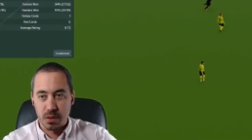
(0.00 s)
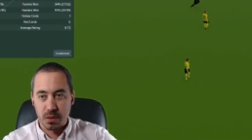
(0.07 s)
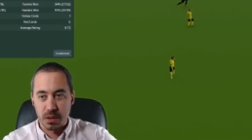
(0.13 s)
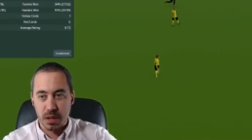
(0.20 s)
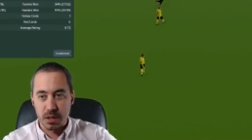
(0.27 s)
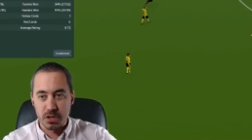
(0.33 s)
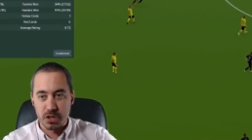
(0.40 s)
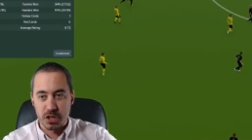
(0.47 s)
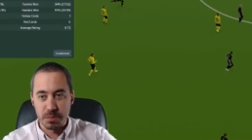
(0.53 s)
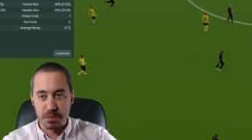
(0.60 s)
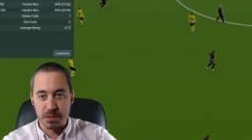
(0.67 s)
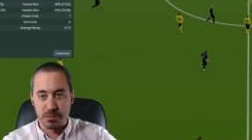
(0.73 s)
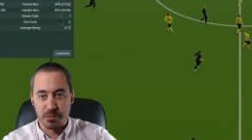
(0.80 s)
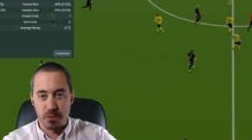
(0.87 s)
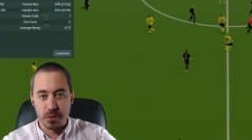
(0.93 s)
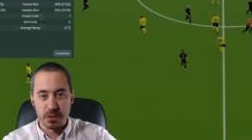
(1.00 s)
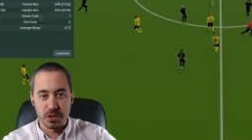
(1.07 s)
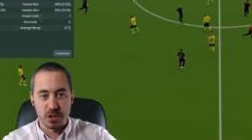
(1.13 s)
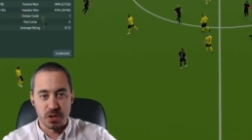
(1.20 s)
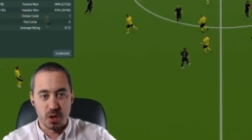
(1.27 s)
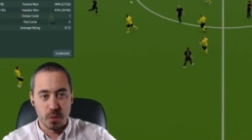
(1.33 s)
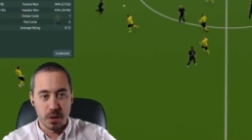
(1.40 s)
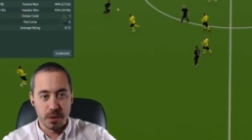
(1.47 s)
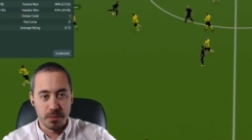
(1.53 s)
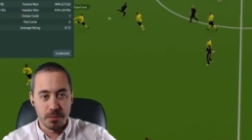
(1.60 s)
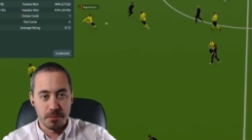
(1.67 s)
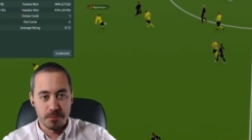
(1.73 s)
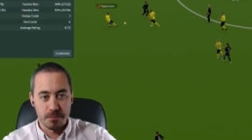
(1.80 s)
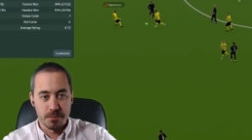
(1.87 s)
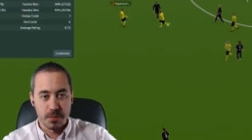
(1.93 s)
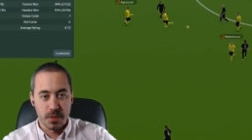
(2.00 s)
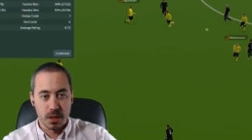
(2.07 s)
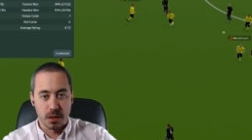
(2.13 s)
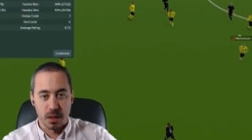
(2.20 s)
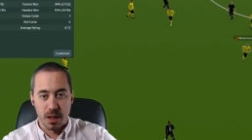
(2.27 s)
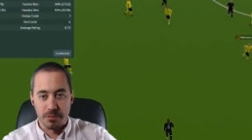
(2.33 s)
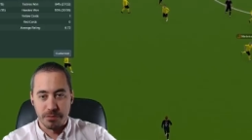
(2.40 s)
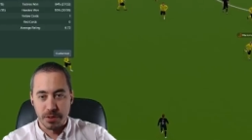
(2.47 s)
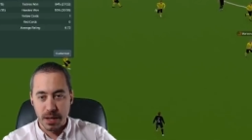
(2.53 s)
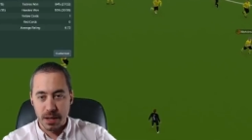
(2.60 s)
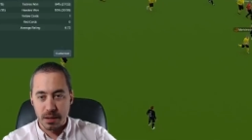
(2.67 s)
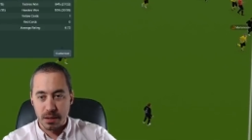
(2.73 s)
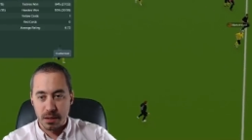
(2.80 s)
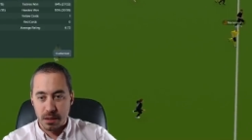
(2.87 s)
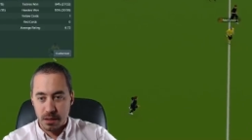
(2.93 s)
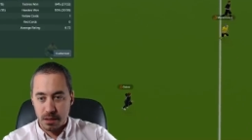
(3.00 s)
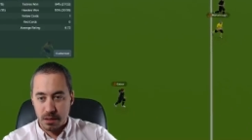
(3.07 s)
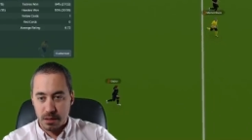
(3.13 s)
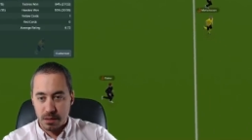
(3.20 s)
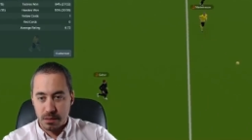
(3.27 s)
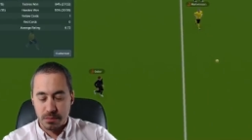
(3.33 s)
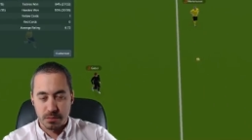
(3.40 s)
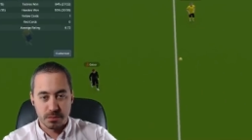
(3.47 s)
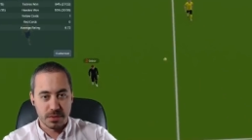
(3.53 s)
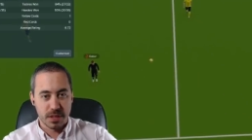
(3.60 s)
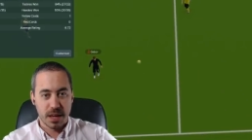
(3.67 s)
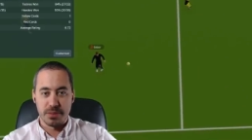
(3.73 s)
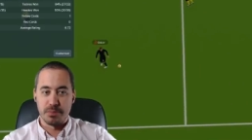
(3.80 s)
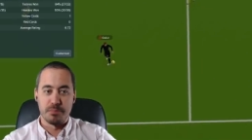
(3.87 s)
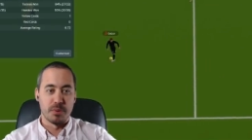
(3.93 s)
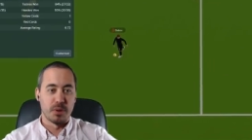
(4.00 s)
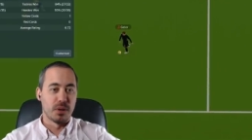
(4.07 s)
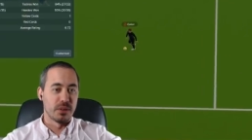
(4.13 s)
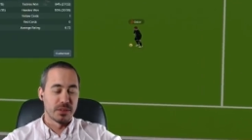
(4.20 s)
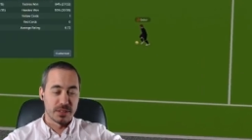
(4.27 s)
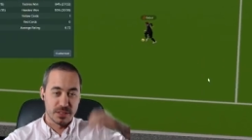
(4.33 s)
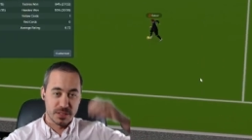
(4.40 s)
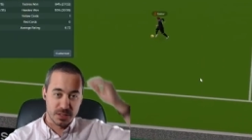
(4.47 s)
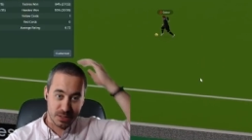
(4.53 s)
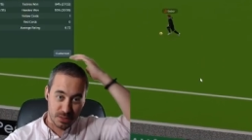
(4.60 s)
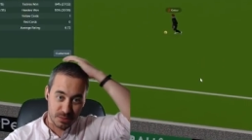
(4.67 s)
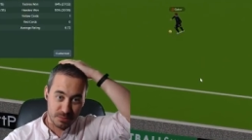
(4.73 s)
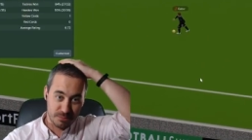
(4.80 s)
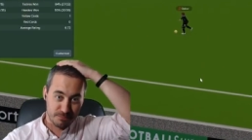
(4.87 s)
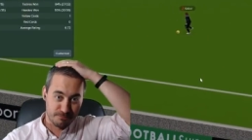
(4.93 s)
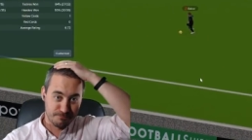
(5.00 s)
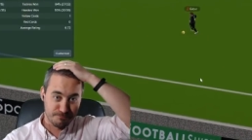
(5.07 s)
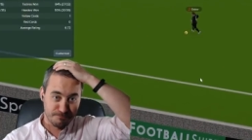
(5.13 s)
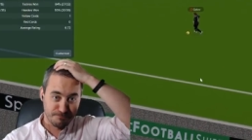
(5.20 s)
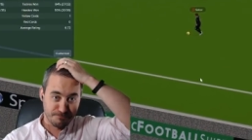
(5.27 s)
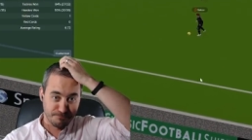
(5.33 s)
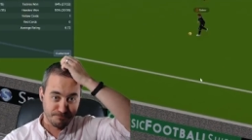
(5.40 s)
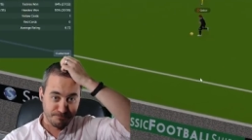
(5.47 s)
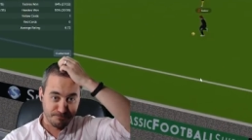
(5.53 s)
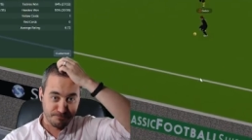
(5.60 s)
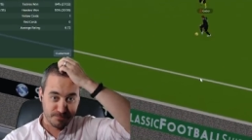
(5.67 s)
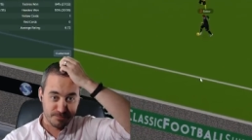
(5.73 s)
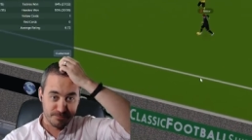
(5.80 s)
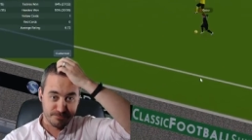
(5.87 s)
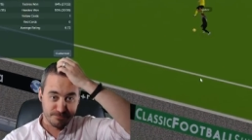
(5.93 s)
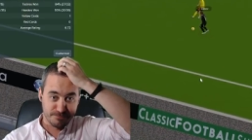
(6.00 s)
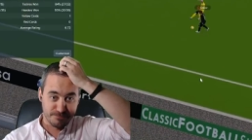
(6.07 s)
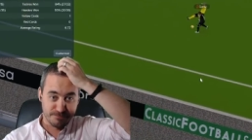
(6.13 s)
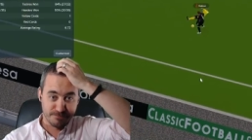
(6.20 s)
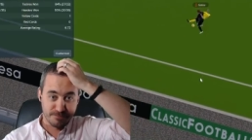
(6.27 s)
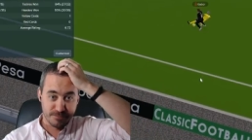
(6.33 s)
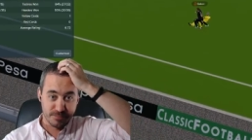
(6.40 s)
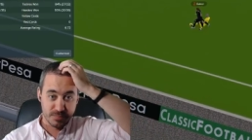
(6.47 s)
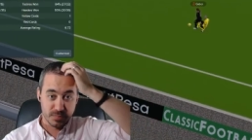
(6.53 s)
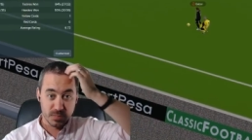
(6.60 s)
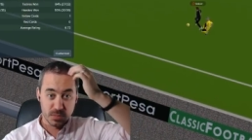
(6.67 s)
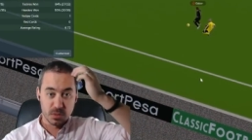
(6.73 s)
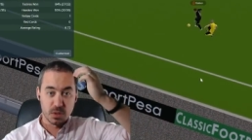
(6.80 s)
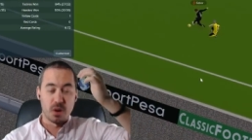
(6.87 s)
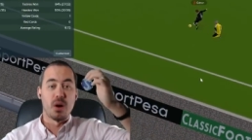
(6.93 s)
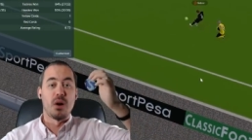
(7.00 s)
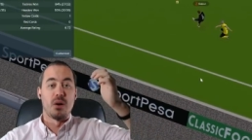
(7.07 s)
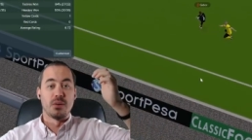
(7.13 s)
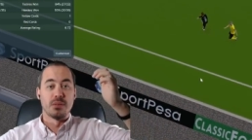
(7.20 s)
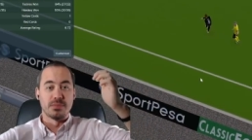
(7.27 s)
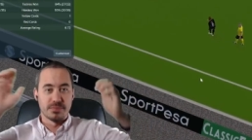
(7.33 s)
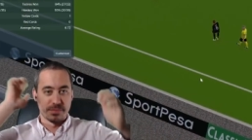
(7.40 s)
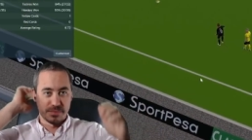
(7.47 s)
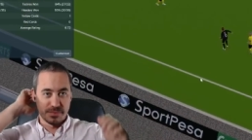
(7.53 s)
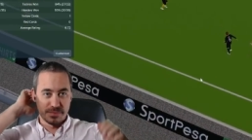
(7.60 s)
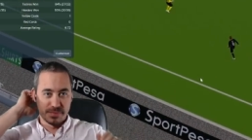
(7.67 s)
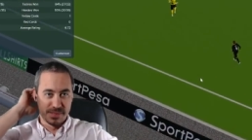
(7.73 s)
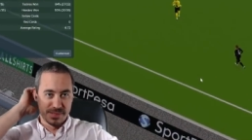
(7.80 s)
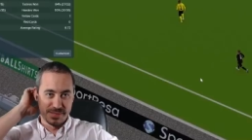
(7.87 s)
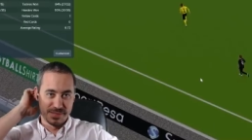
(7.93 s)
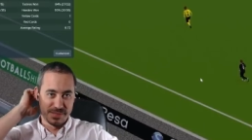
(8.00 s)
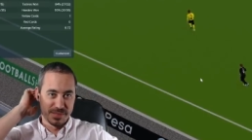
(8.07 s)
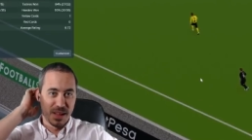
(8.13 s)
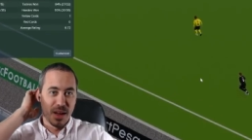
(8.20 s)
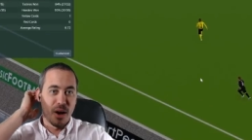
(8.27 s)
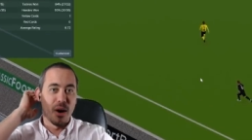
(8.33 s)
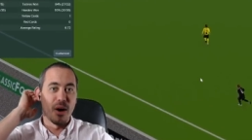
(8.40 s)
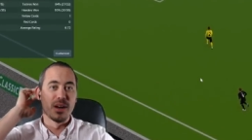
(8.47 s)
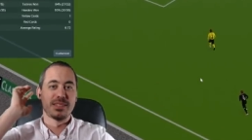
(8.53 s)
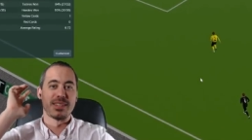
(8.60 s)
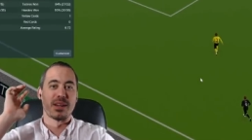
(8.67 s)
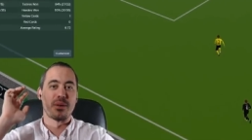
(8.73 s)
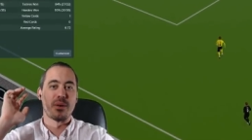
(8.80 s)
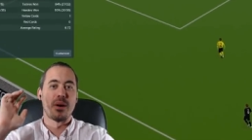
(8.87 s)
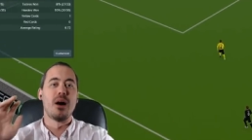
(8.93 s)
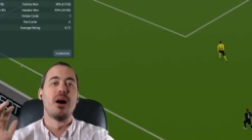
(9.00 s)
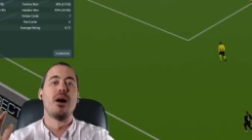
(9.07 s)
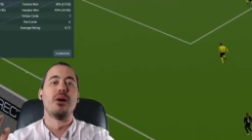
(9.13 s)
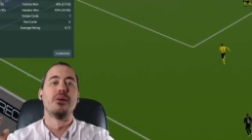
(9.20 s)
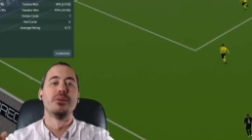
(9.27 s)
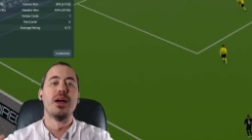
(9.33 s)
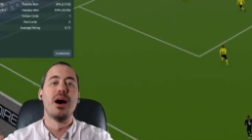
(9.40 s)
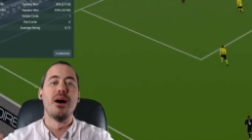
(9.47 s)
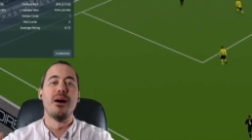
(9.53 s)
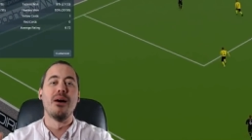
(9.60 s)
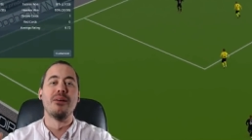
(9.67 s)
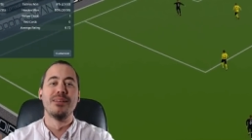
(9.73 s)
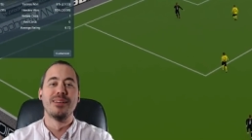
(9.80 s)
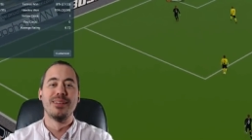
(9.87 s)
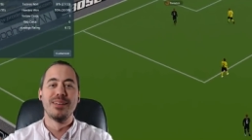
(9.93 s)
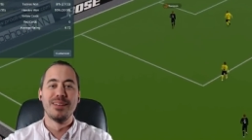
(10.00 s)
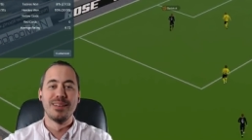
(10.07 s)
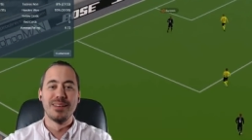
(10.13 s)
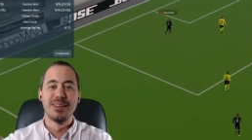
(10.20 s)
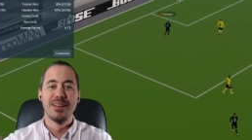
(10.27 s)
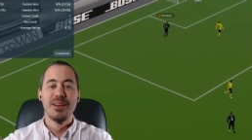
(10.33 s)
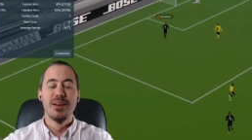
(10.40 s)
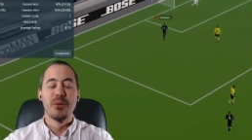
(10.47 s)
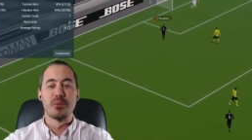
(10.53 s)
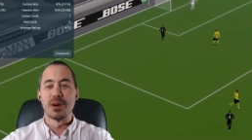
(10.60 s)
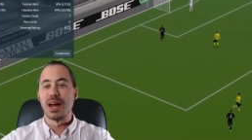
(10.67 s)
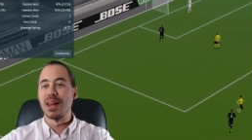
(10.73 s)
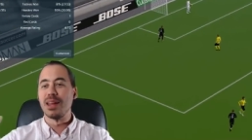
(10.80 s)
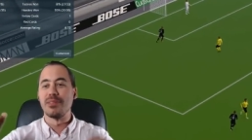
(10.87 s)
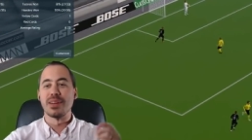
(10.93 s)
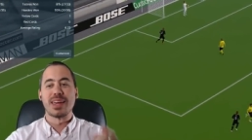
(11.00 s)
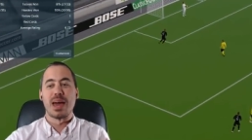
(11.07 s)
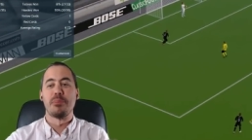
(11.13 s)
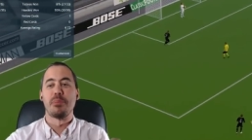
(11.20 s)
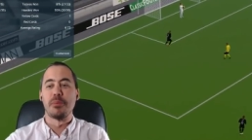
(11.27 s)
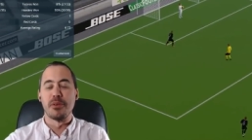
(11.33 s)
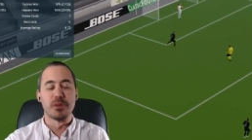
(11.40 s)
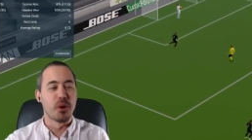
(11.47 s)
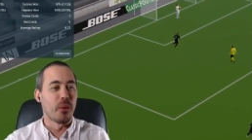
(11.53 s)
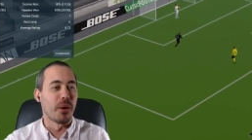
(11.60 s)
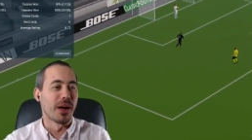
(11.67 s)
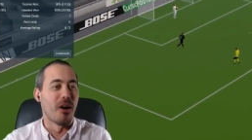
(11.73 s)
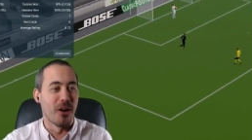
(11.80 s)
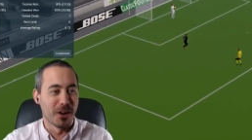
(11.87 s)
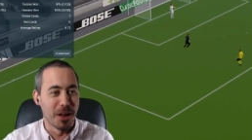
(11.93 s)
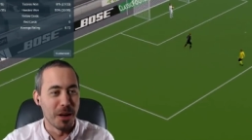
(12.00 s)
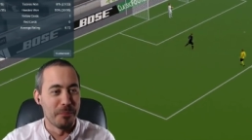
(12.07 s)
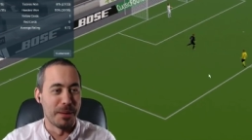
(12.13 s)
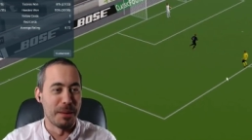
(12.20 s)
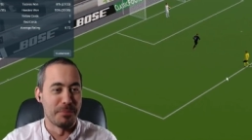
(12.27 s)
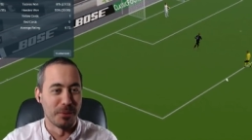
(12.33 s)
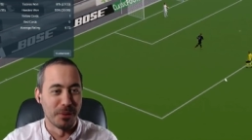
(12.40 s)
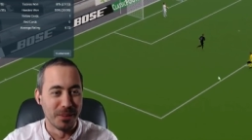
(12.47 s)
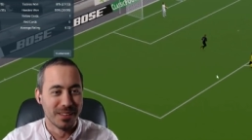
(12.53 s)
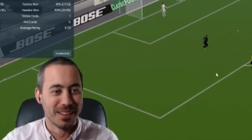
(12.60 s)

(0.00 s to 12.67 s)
okay chips it forward to no one lovely okay the ball this is Mm. mm. Oh. Oh, it's like, oh no! We're not even capable of going hard on people.